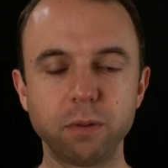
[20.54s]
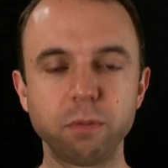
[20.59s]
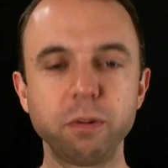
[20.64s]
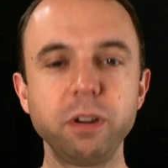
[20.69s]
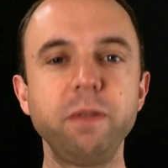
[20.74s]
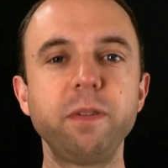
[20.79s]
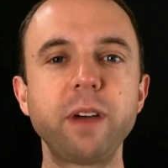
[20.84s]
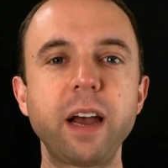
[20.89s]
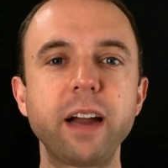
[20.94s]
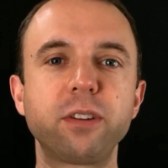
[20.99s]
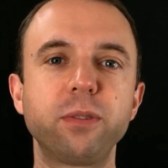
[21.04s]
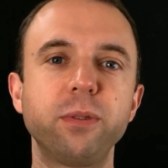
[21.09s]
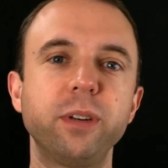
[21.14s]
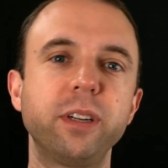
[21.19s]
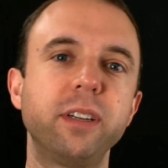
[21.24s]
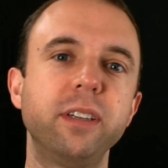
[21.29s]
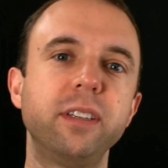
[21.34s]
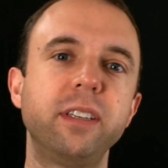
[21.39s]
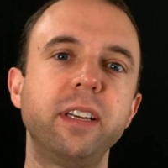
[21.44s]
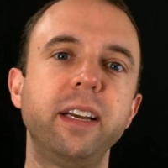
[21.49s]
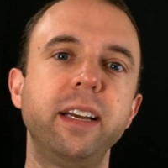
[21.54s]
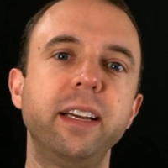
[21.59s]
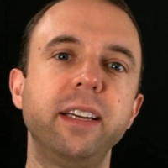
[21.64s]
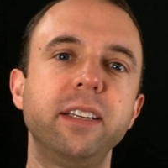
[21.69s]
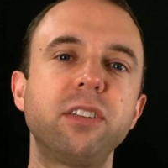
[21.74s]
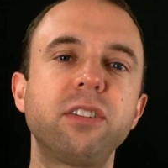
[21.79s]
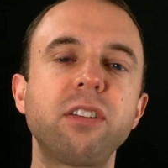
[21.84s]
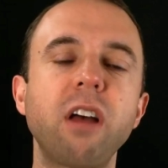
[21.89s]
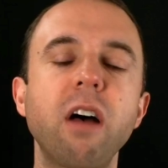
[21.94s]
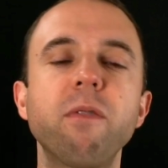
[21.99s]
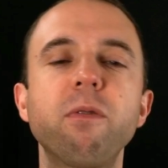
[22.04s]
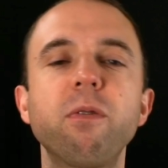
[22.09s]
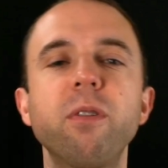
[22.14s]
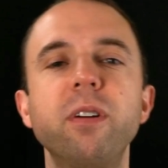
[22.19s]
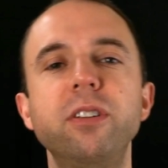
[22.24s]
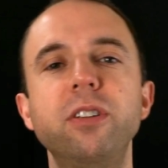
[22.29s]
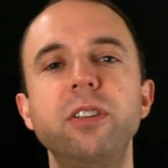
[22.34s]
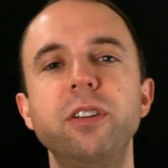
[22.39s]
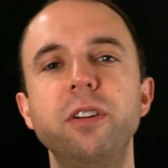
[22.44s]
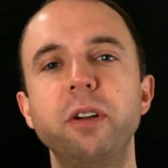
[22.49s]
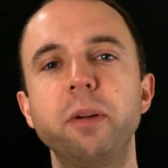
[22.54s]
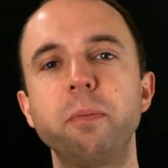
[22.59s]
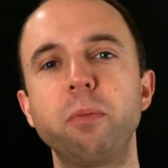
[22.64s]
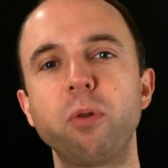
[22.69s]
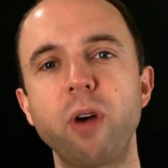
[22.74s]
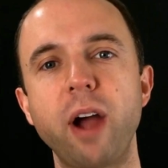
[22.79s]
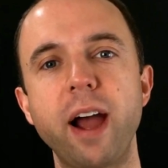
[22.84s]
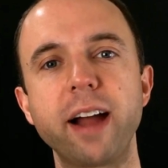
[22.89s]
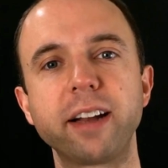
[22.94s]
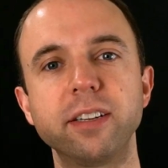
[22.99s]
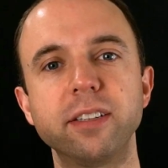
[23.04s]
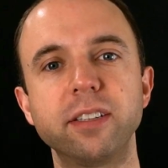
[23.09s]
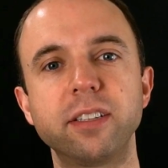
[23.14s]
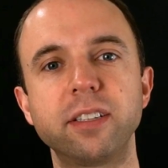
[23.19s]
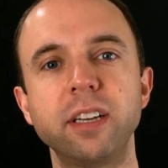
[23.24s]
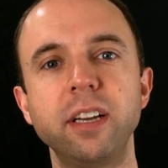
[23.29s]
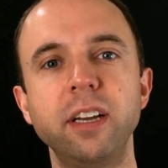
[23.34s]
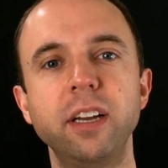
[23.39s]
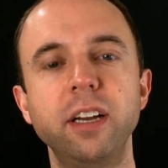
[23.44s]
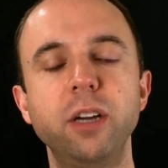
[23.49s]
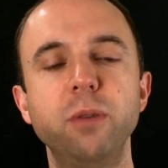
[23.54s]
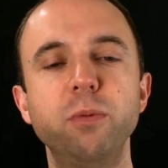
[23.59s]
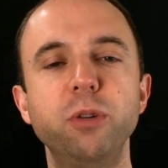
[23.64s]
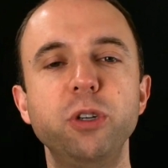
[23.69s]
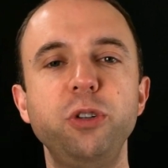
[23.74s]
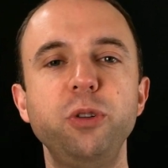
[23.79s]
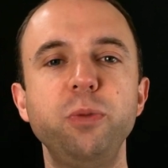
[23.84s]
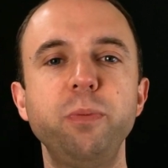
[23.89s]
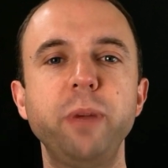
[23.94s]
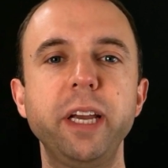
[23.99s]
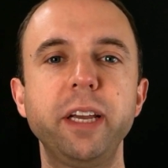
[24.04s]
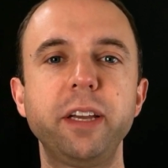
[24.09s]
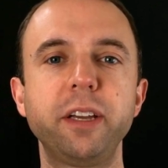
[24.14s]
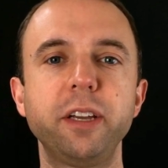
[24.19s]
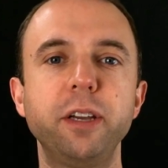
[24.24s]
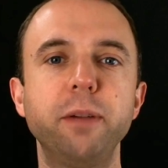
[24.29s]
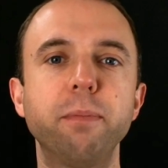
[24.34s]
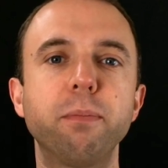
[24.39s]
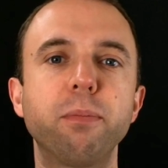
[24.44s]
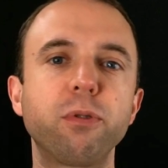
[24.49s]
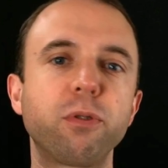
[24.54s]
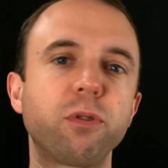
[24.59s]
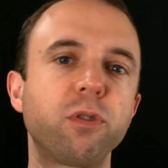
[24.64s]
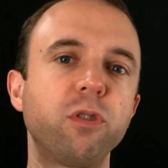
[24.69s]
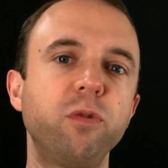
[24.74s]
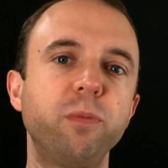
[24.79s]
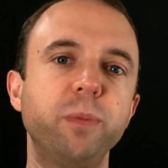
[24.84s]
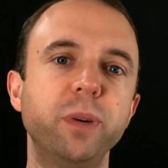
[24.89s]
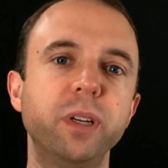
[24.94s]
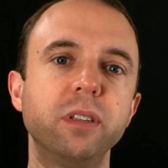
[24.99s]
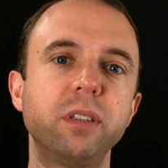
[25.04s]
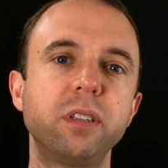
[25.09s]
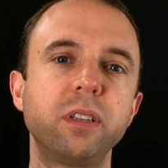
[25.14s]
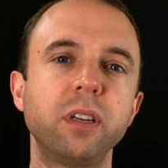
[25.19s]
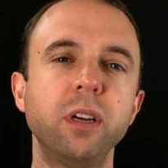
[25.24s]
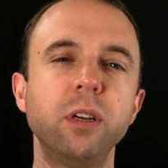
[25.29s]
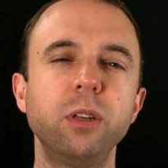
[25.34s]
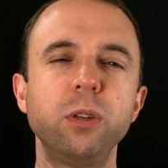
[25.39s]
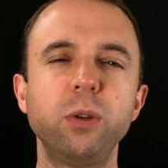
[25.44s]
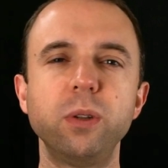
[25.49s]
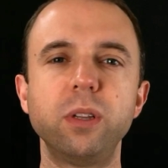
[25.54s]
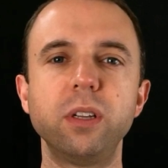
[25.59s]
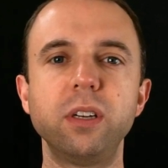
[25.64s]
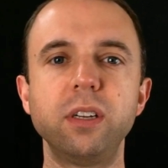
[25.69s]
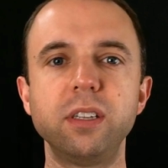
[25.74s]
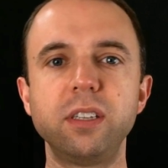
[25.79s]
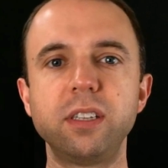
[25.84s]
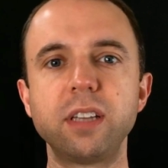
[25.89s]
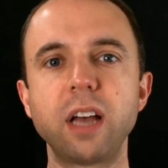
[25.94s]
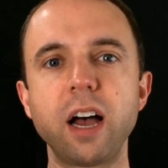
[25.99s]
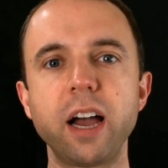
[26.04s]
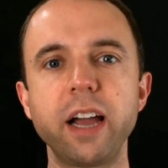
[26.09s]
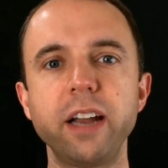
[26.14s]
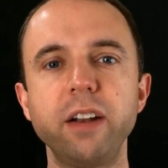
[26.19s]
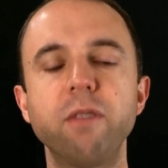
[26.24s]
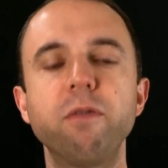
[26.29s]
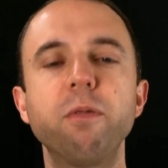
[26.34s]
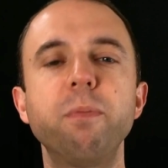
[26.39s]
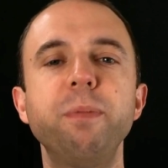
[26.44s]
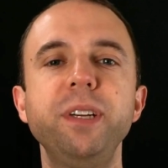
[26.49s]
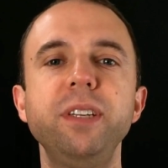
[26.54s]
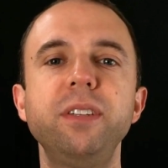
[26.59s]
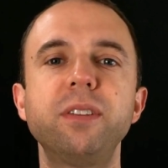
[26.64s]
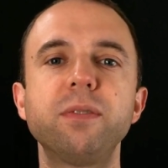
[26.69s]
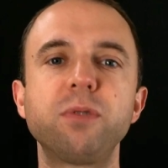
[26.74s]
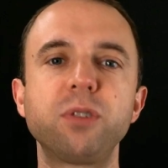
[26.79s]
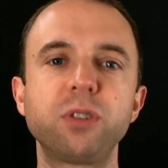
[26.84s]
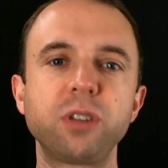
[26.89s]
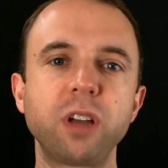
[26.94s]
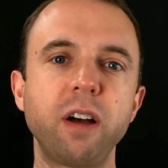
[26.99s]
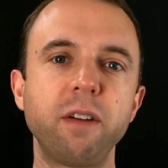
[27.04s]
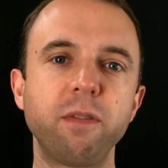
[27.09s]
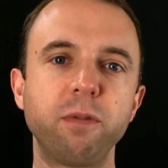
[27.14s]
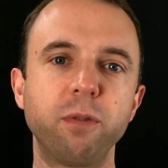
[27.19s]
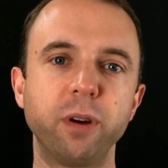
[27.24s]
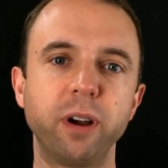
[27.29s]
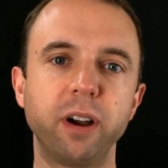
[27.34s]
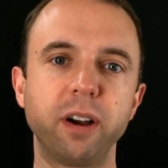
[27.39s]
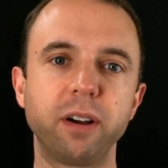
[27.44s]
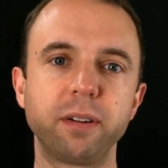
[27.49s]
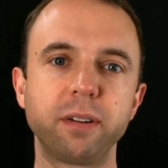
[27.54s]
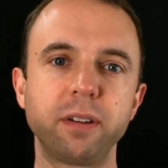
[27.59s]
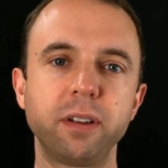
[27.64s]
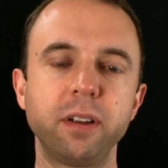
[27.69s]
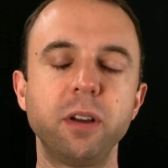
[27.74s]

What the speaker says: Refactoring is a software engineering practice in which you make improvements to the design of a piece of software